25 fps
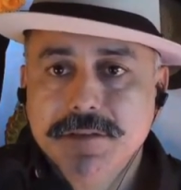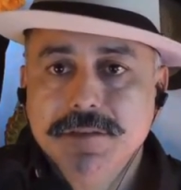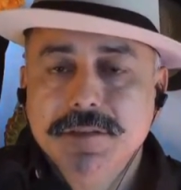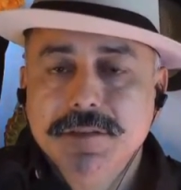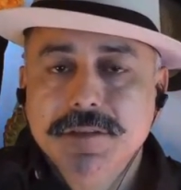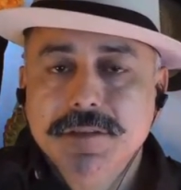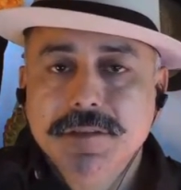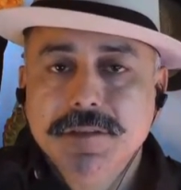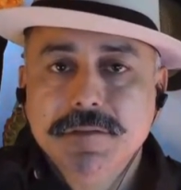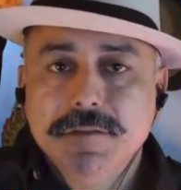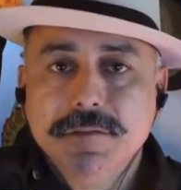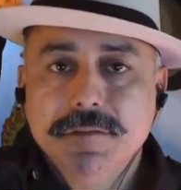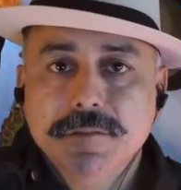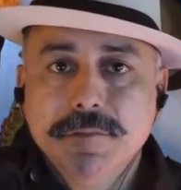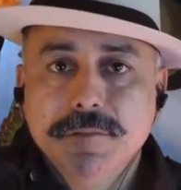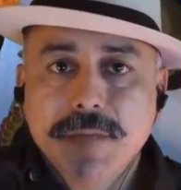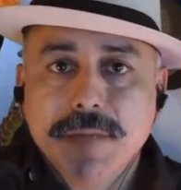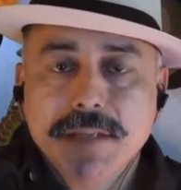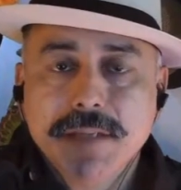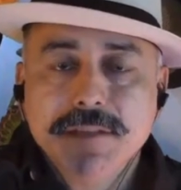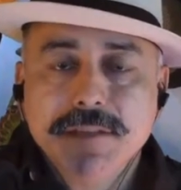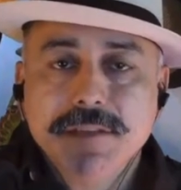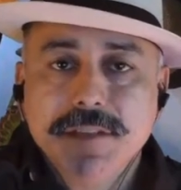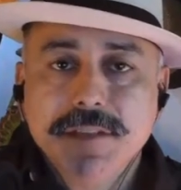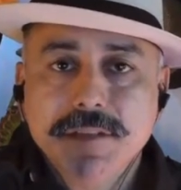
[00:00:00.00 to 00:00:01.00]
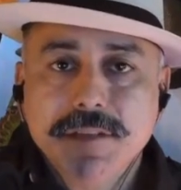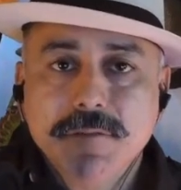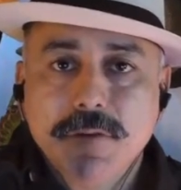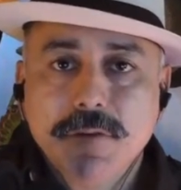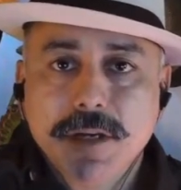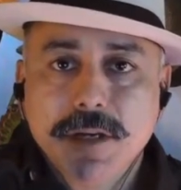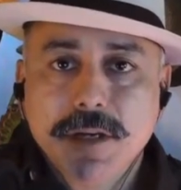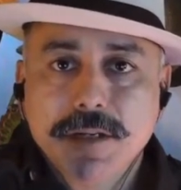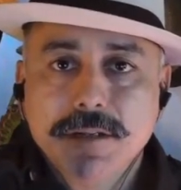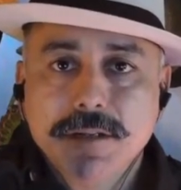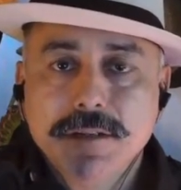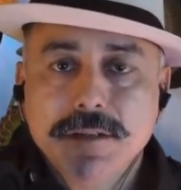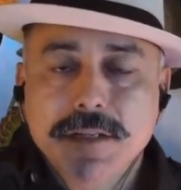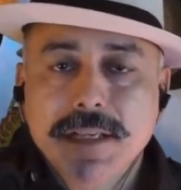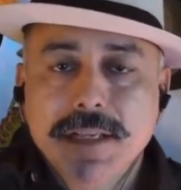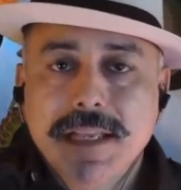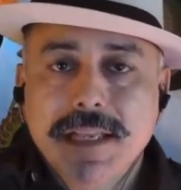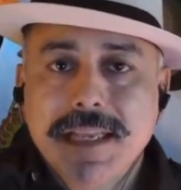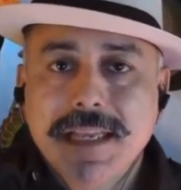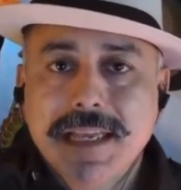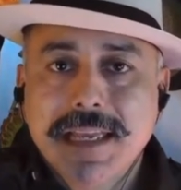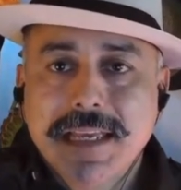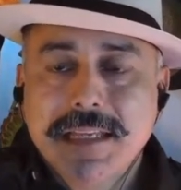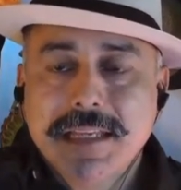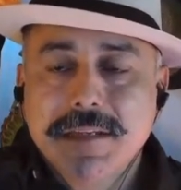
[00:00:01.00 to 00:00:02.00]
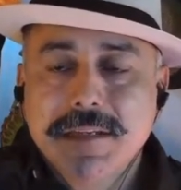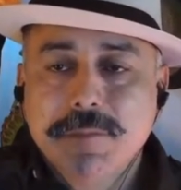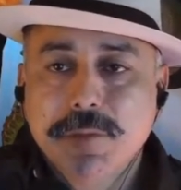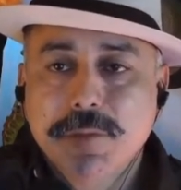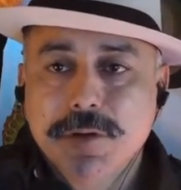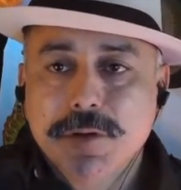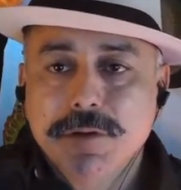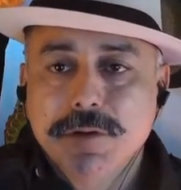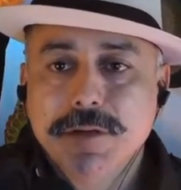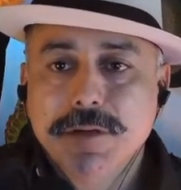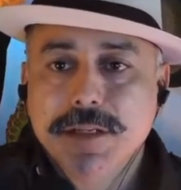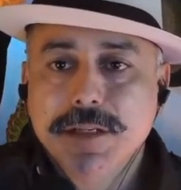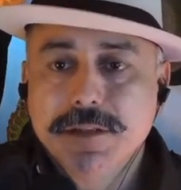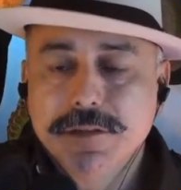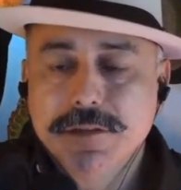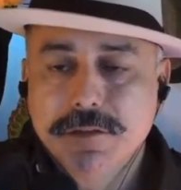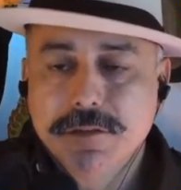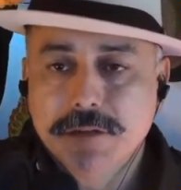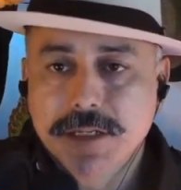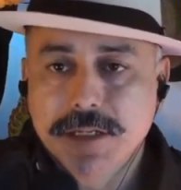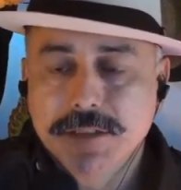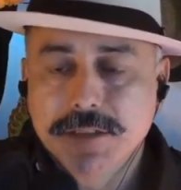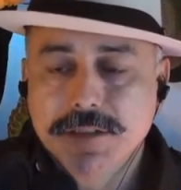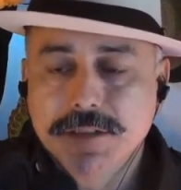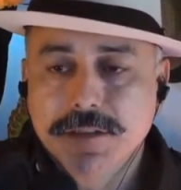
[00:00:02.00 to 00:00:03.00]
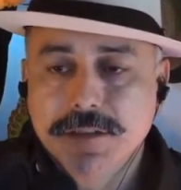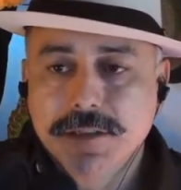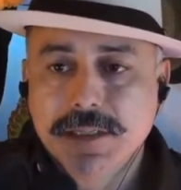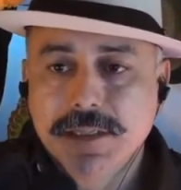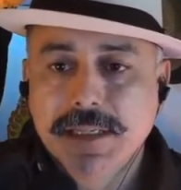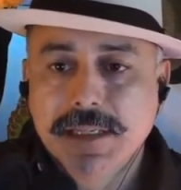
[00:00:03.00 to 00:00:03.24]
It's a Mexican writer and a Puerto Rican director,